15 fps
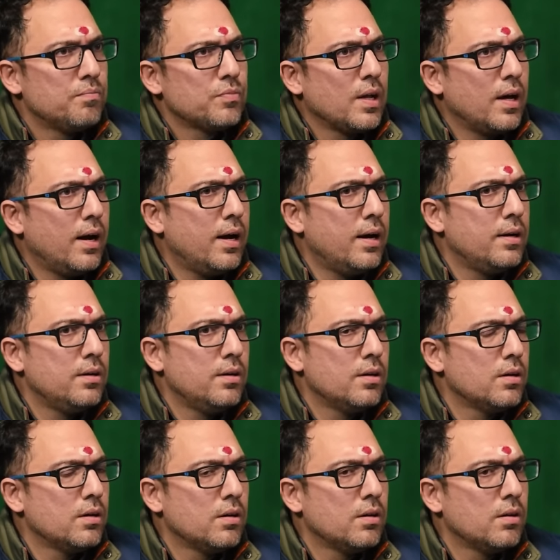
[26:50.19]
And
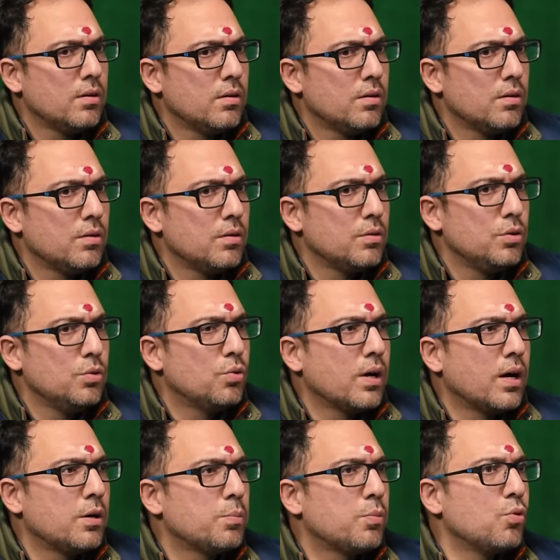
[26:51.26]
you
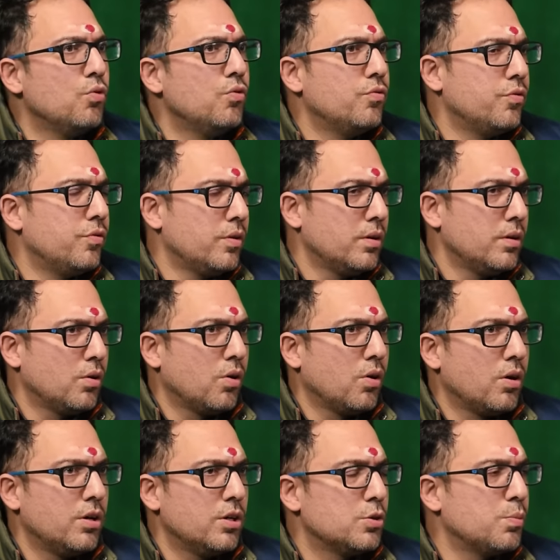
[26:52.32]
can't prove
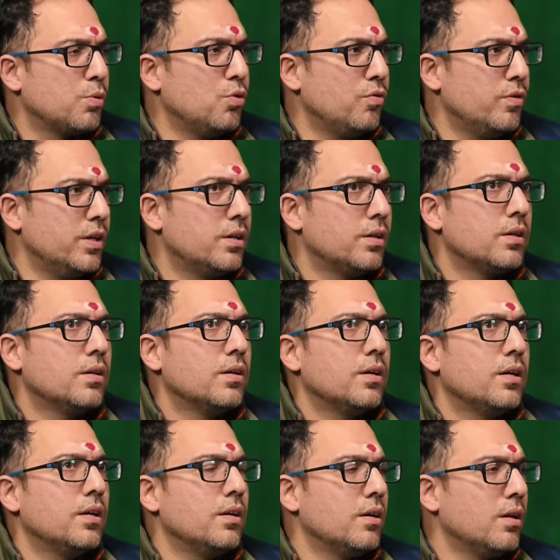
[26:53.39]
or disprove it
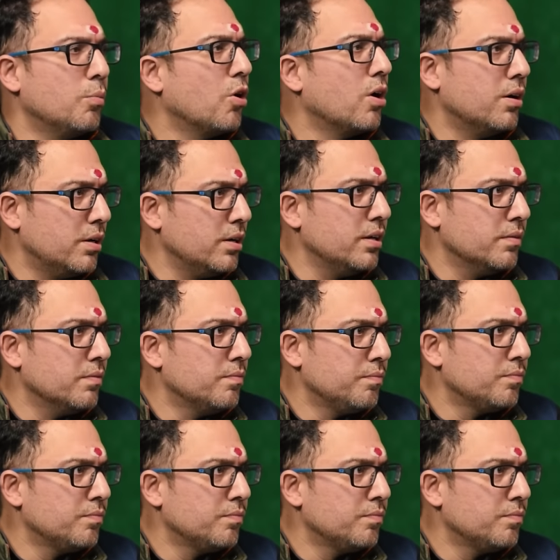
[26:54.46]
in a laboratory.